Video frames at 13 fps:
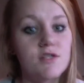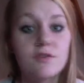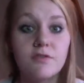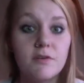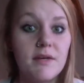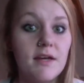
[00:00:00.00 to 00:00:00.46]
So
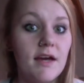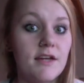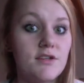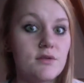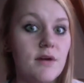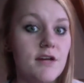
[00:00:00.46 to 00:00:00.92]
for me,
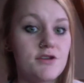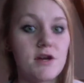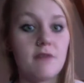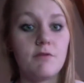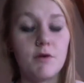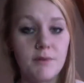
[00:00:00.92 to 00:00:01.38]
I
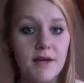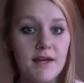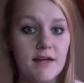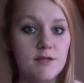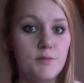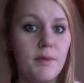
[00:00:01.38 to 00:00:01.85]
travel with my
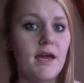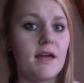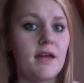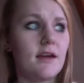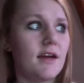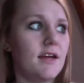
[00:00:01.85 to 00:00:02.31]
dad's
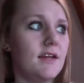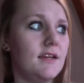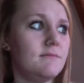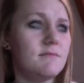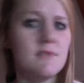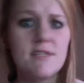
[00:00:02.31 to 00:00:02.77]
band.
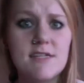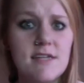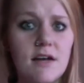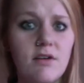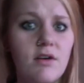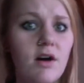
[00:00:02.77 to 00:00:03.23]
I
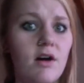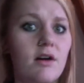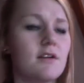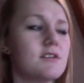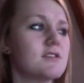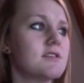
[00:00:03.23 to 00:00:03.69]
detail
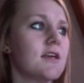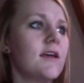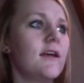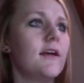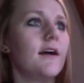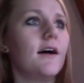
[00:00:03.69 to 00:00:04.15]
cars.
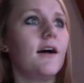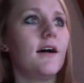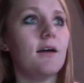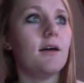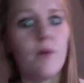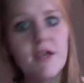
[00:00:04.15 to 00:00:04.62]

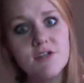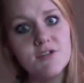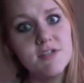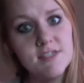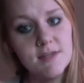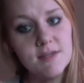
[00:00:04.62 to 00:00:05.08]
I
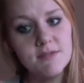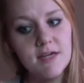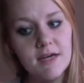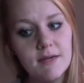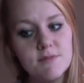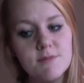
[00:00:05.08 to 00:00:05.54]
waitress
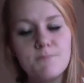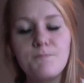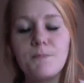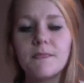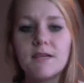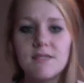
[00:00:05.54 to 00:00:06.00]
sometimes,
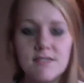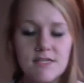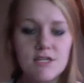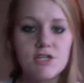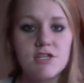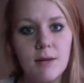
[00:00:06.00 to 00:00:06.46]

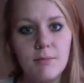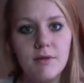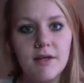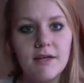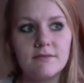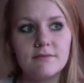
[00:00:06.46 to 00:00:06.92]
teach
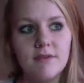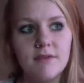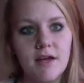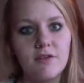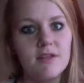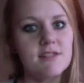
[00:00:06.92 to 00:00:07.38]
tumbling. I
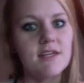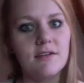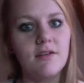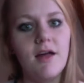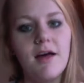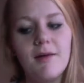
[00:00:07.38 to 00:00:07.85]
know that's like a
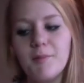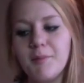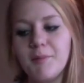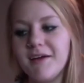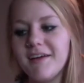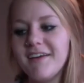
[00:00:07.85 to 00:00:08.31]
lot,
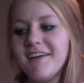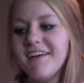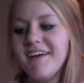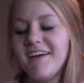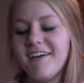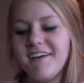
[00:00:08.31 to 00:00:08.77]
but,
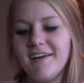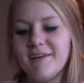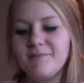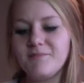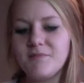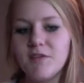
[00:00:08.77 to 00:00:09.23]

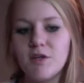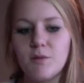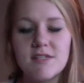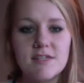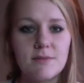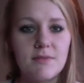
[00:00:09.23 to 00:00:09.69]

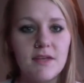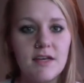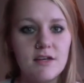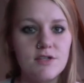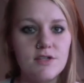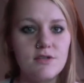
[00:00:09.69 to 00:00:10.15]
what's something
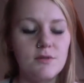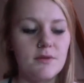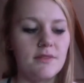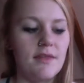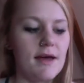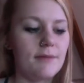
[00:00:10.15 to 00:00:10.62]
else you do
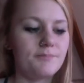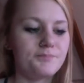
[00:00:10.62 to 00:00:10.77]
with that?